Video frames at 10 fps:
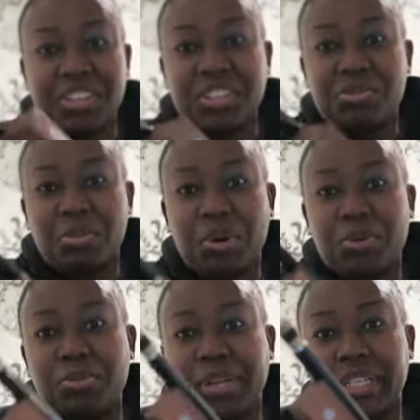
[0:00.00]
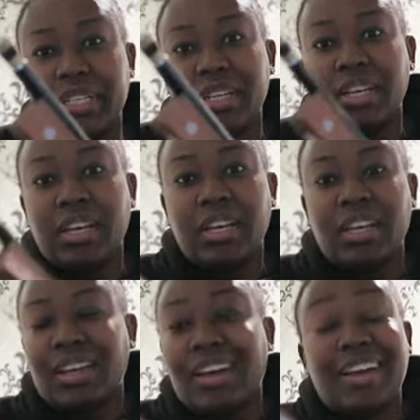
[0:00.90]
good bow, but
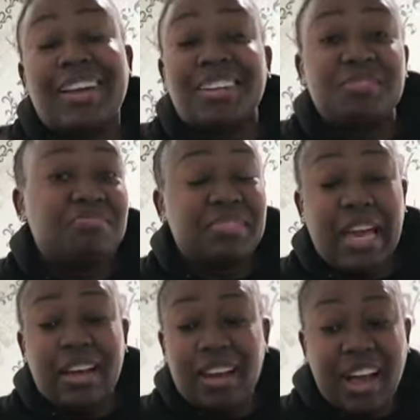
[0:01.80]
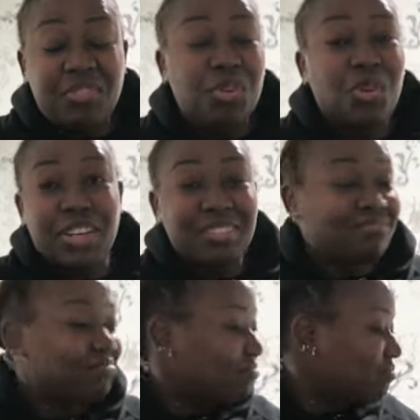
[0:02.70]
yeah, I for one
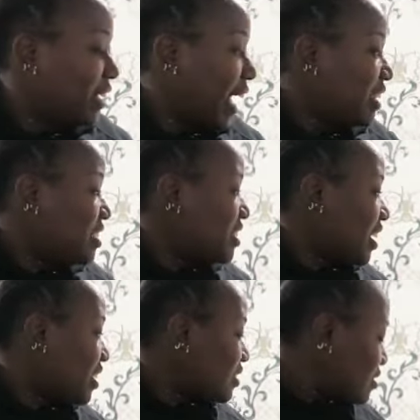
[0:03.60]
can't tell.